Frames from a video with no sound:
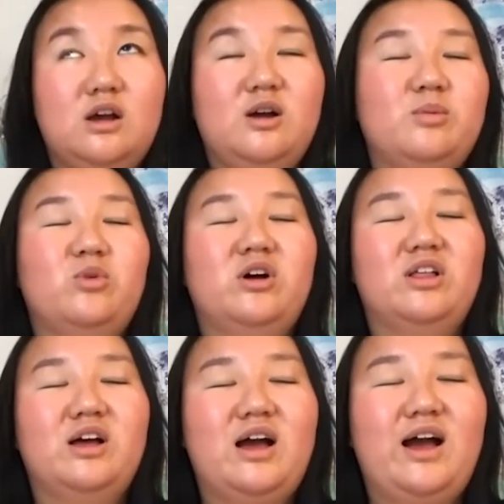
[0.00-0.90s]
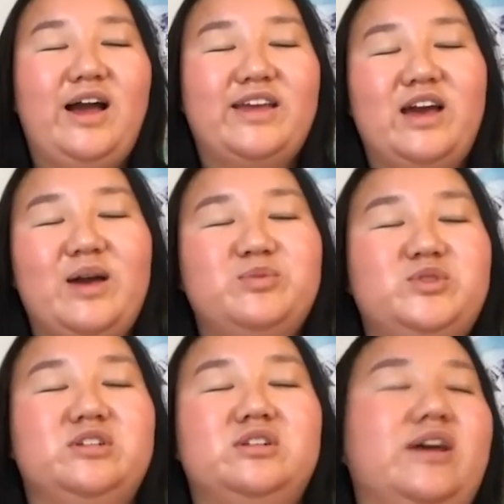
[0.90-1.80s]
Well, I
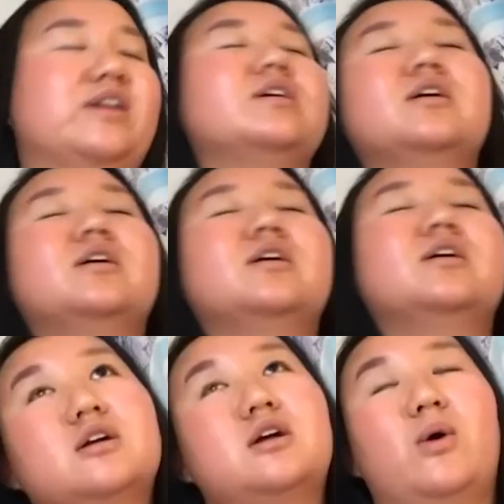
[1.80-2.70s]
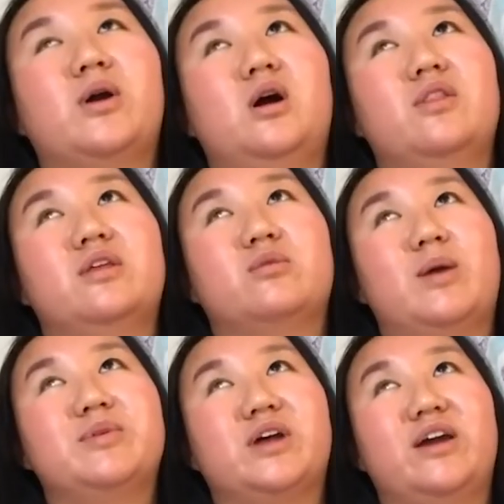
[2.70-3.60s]
kept just like going on
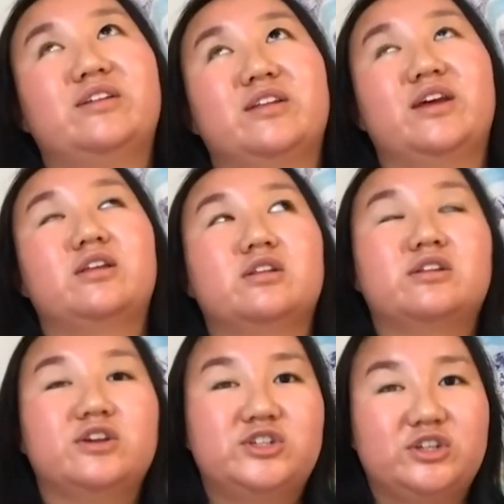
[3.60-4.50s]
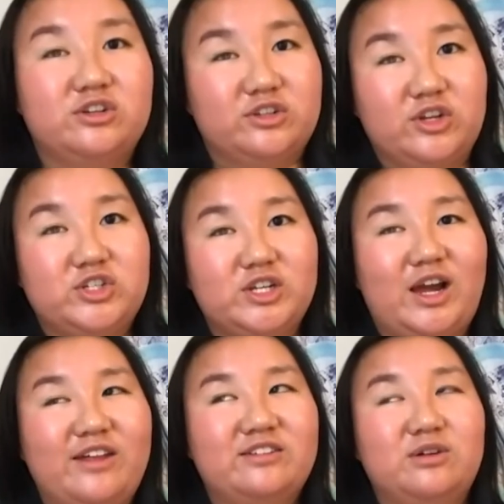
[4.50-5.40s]
the website and like searching and
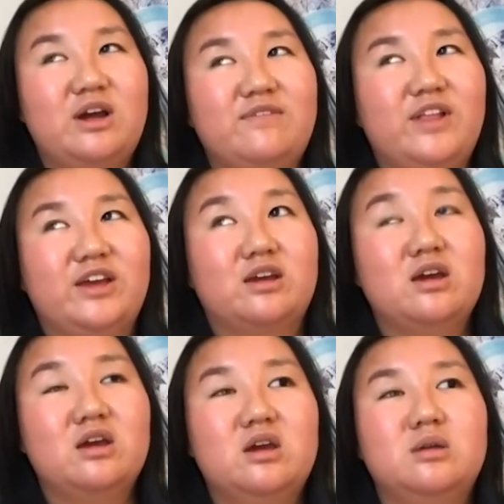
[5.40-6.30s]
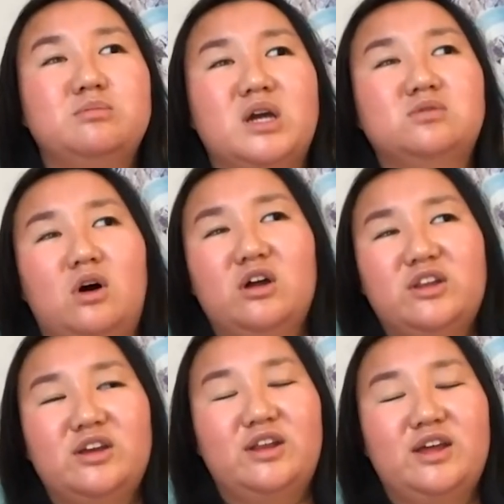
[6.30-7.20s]
searching. I still have like my
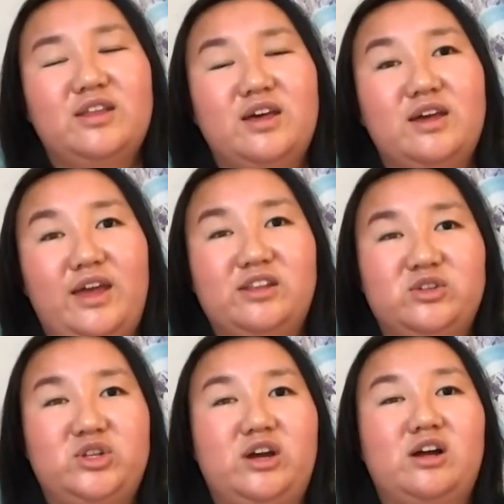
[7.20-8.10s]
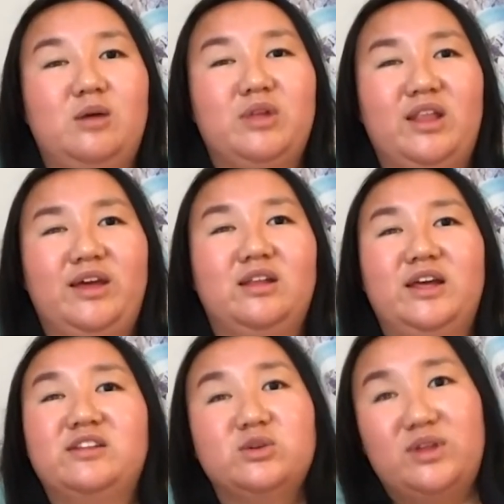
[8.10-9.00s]
raw DNA that Ancestry.com
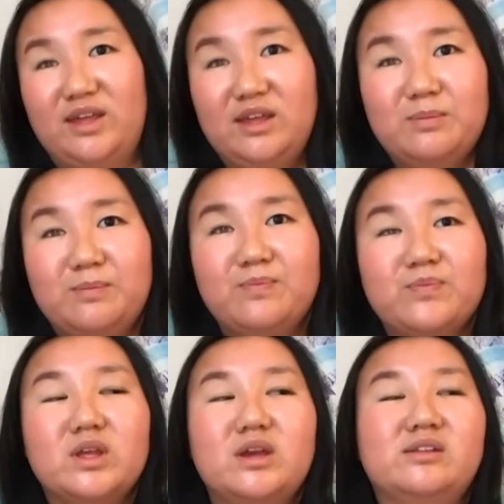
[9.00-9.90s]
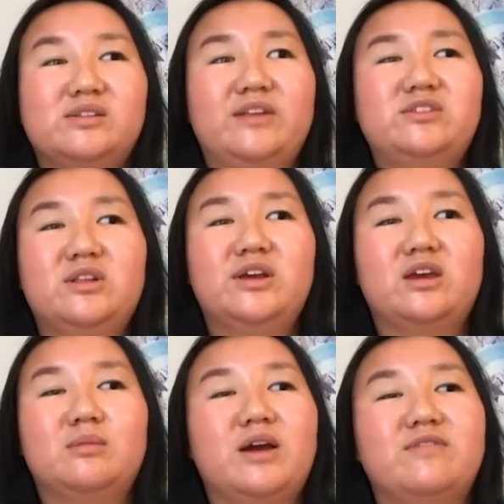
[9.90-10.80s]
lets you keep. So that's still
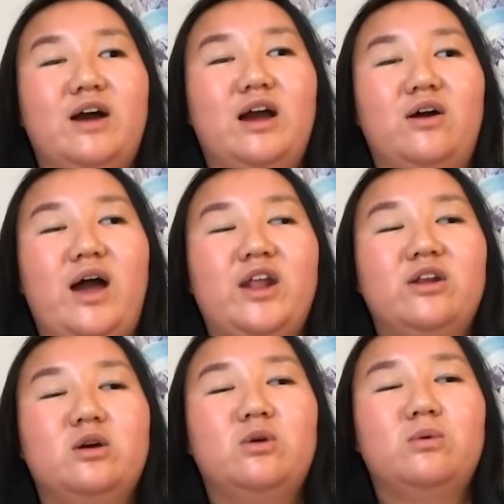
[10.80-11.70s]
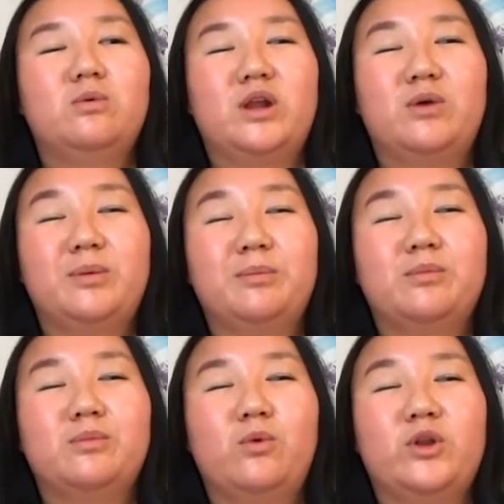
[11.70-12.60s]
like in my file. I don't know what I
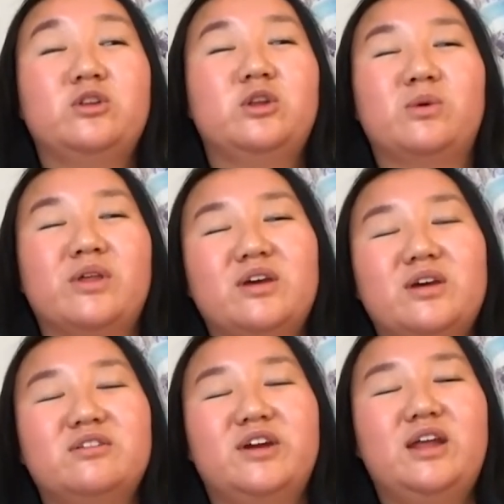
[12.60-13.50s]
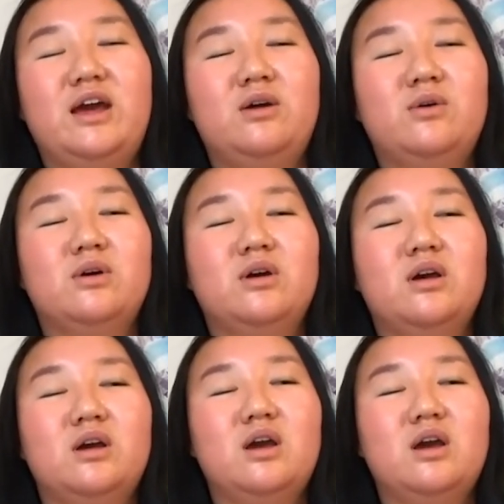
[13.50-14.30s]
would want to do with it right now,